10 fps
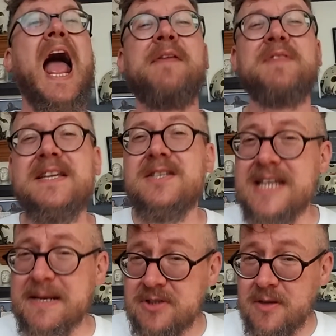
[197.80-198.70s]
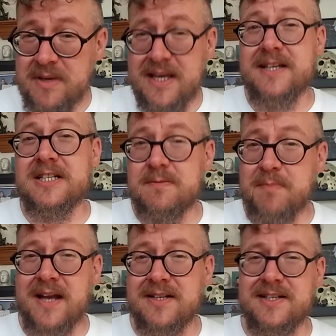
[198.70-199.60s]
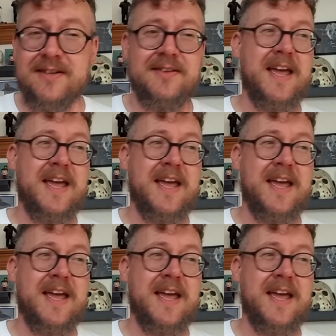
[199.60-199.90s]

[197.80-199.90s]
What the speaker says: And they seem to be expected